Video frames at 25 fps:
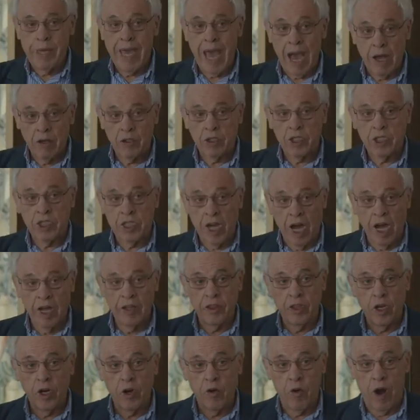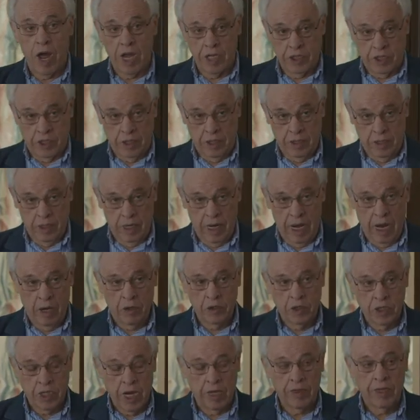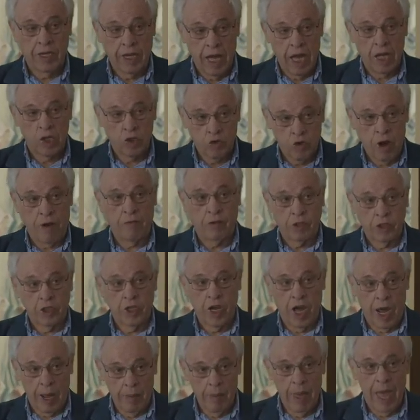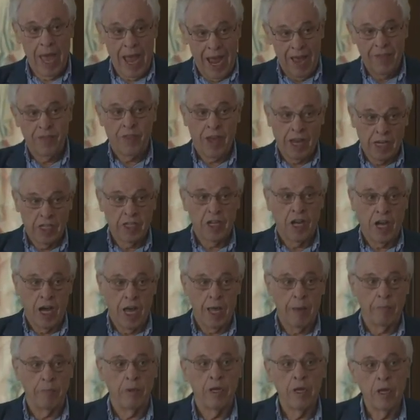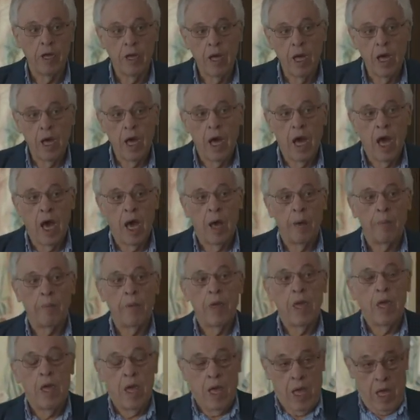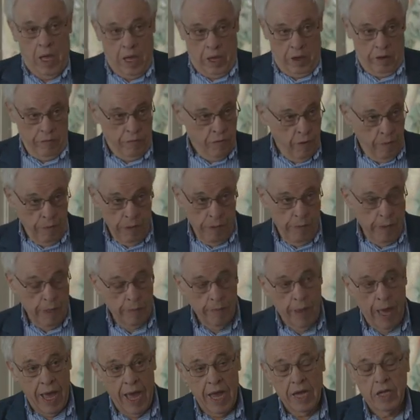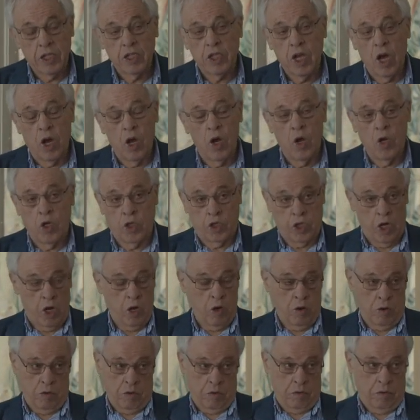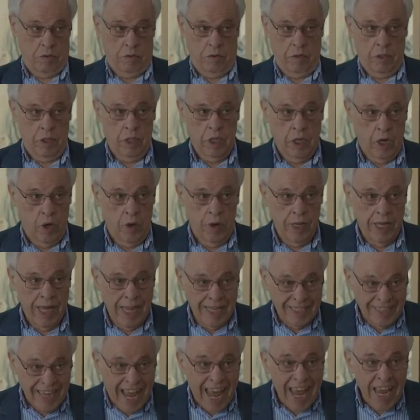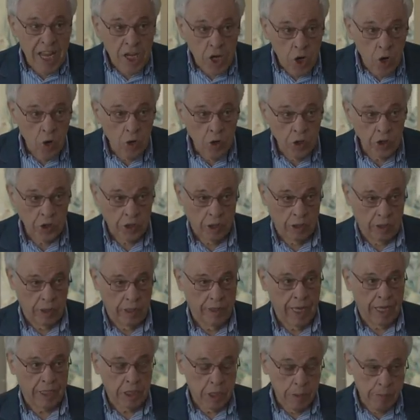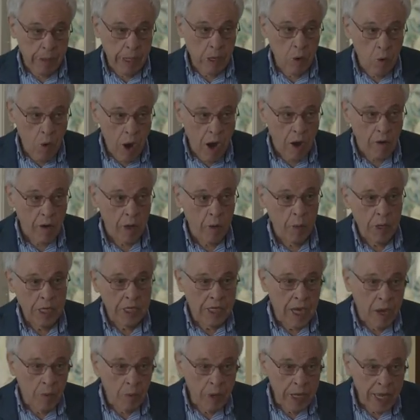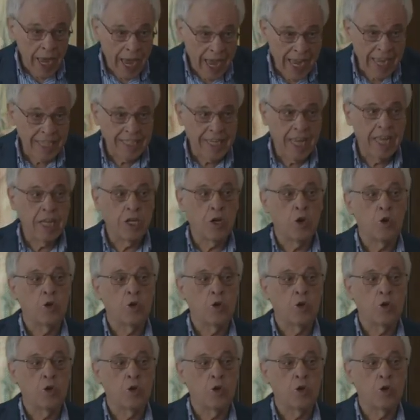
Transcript: be outside the horizon, outside the light travel time at that time um, from the Big Bang. So, so, you know, it's a causal. That's a big worry. We, we hate